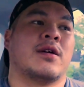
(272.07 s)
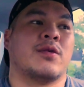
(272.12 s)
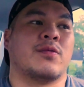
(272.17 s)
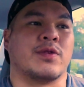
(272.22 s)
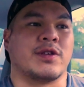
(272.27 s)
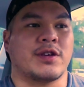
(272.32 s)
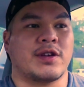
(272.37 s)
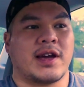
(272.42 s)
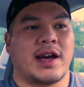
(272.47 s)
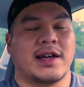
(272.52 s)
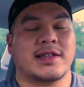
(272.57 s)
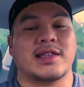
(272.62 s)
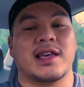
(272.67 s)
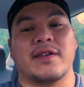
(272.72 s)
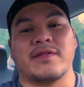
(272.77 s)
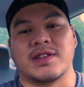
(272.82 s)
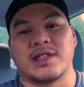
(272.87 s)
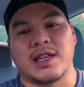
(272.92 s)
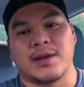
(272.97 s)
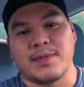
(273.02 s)
when you guys
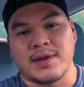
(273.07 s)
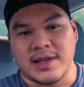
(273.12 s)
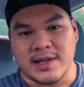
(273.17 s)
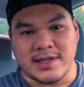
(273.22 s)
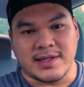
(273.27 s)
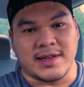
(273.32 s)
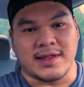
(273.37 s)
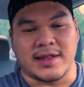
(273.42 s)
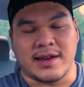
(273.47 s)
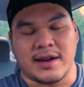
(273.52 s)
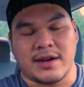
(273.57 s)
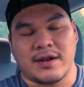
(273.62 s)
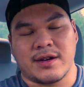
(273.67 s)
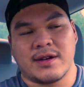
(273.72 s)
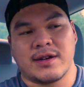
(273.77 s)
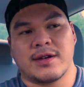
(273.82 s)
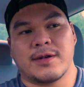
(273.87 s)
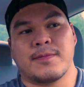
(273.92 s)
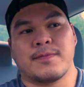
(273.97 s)
have stimulants in there,